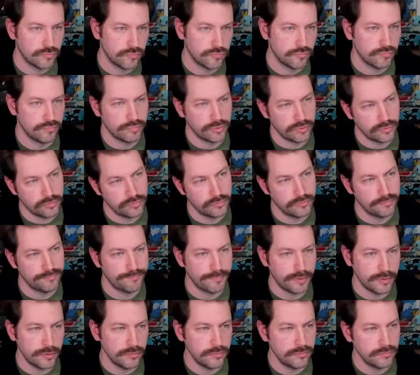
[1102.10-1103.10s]
Boom,
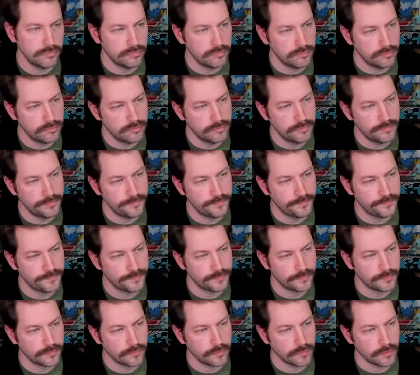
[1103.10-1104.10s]
boom.
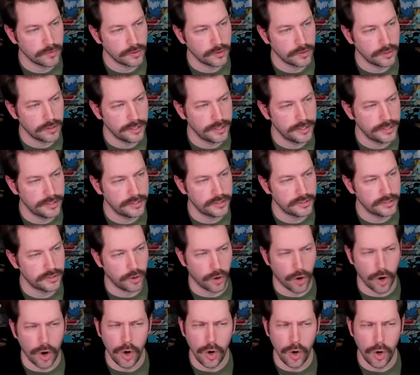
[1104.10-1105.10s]
It's...
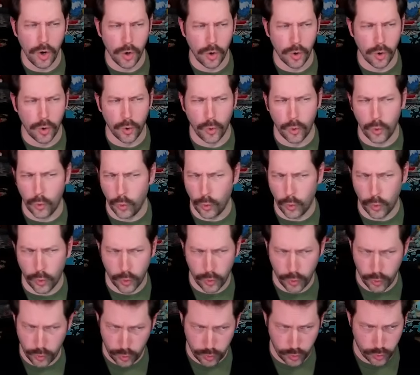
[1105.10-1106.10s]
Oh!
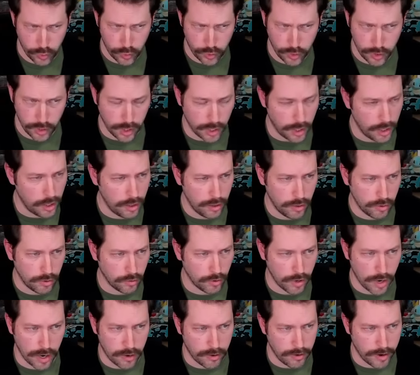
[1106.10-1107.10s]
Oh,
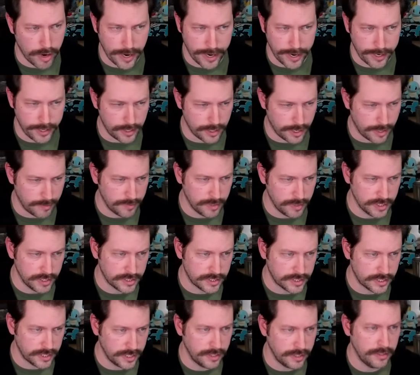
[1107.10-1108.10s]
alright. I'm
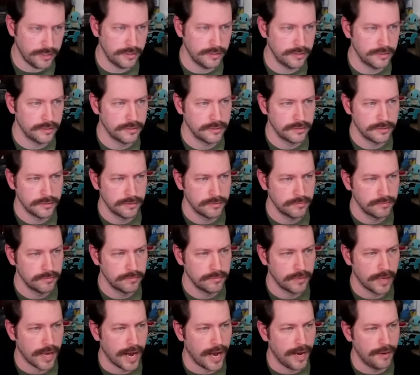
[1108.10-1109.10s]
listening.
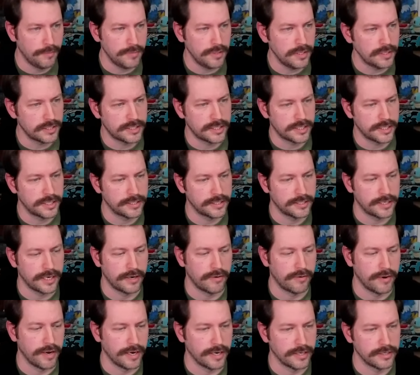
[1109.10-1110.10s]
I'm listening,
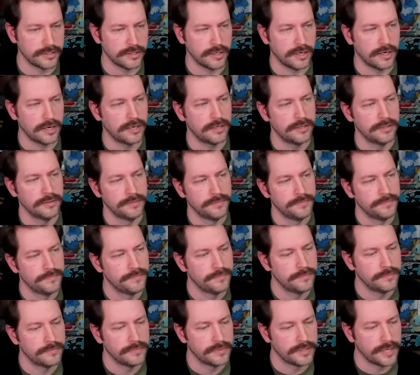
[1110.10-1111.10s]
Tyranitar.
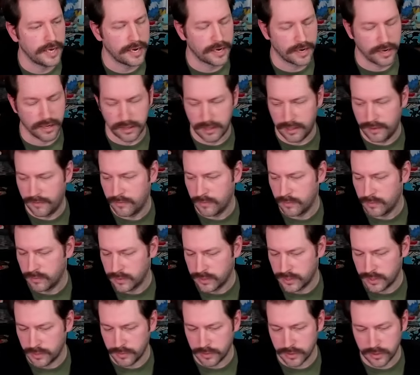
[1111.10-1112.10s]
Dang, I love it when
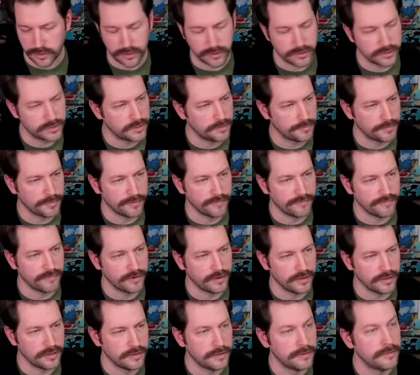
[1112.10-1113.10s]
someone cooks something fun.